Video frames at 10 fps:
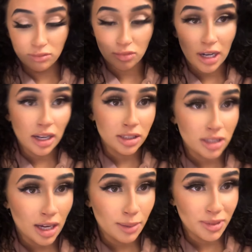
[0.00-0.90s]
right on
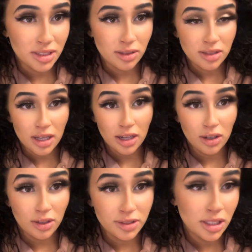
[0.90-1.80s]
time because I was like,
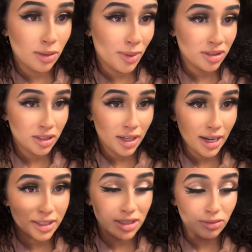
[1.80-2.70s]
girl, she don't post
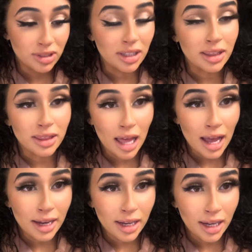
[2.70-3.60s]
today. She was
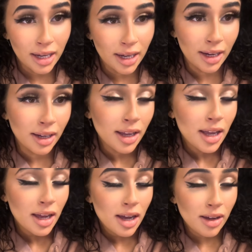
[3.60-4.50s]
lying.
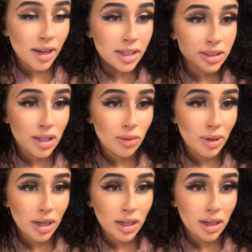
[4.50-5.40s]
Okay, so
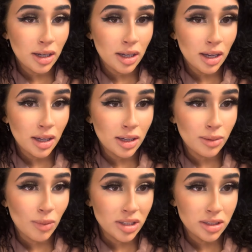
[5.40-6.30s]
we're gonna
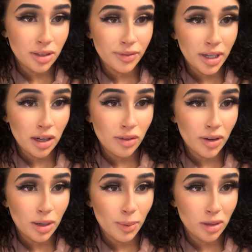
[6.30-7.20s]
um watch the video
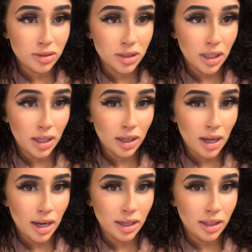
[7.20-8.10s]
of her posting
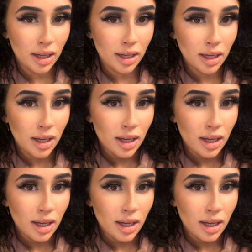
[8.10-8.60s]
kind of like